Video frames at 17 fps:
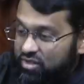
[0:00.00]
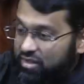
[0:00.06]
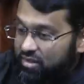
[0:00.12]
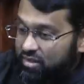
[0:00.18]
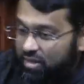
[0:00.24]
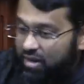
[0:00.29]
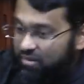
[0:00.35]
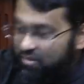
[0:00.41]

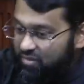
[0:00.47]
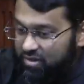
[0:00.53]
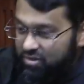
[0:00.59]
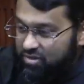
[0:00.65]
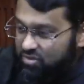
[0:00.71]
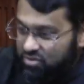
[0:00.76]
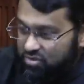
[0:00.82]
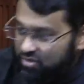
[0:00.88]
benefit
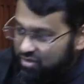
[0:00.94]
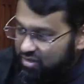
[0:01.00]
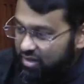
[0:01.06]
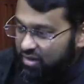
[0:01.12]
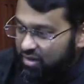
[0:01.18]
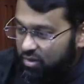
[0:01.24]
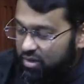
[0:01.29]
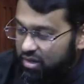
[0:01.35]
just to see
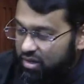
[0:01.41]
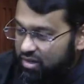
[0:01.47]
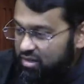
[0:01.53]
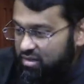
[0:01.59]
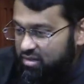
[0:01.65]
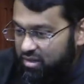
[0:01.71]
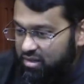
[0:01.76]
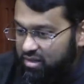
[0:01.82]
it, whatnot.
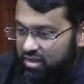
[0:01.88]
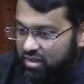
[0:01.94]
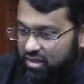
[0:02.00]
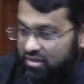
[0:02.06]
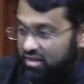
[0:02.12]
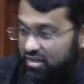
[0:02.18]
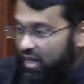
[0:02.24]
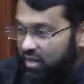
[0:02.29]
It's a
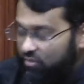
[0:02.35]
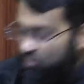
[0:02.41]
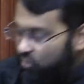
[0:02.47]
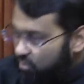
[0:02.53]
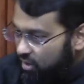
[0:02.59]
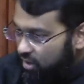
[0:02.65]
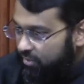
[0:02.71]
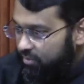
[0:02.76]
sign for
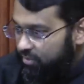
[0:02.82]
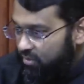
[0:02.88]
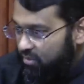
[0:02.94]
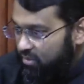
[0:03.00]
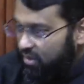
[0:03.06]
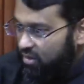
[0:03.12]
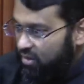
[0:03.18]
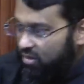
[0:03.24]
me,
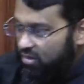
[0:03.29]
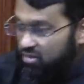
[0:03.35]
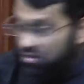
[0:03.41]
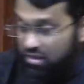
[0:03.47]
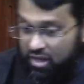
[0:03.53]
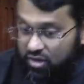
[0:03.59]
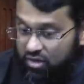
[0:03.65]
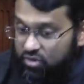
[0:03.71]
you know. So
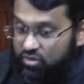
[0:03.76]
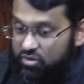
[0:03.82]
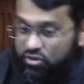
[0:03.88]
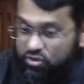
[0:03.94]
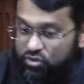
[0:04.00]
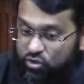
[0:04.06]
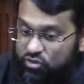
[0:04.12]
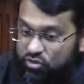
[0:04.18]
I go to the
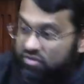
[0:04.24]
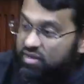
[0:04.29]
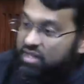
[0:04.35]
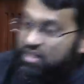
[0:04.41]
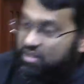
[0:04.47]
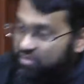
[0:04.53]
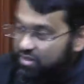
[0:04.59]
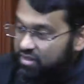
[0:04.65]
Church of
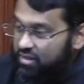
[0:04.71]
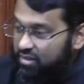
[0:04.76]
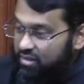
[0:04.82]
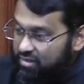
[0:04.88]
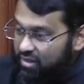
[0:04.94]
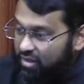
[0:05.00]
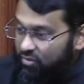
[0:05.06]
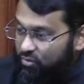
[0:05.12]
Nativity
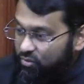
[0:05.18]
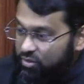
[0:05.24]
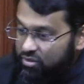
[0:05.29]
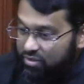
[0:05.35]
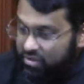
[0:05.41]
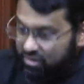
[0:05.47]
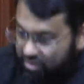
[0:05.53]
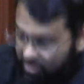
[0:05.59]
itself, which
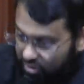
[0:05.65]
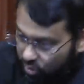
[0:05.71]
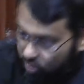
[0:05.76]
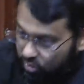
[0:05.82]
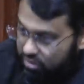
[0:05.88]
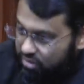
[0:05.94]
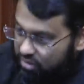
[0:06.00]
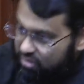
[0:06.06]
is the
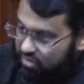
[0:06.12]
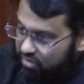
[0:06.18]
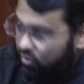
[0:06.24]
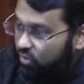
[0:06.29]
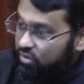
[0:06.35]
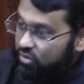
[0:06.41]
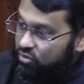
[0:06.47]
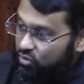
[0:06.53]
holiest of
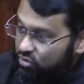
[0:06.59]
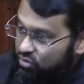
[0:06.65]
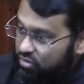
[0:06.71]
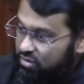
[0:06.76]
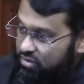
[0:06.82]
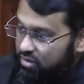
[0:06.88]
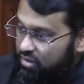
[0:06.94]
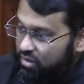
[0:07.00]
holy
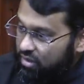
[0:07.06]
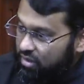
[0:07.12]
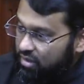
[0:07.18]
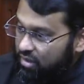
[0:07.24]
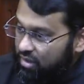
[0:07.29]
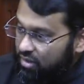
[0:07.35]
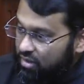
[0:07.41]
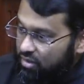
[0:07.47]
churches.
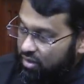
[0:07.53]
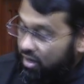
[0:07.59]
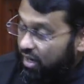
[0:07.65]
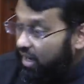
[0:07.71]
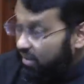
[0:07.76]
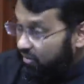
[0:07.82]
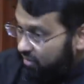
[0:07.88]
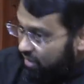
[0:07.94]
You know, I
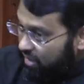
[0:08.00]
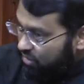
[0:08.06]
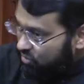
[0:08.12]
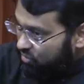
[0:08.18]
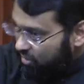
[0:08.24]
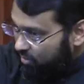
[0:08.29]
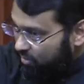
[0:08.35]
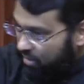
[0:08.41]
haven't
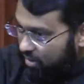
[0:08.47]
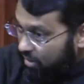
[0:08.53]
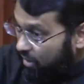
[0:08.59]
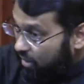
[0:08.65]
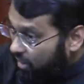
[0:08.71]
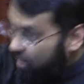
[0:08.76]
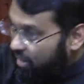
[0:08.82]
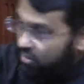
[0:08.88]
actually been in the line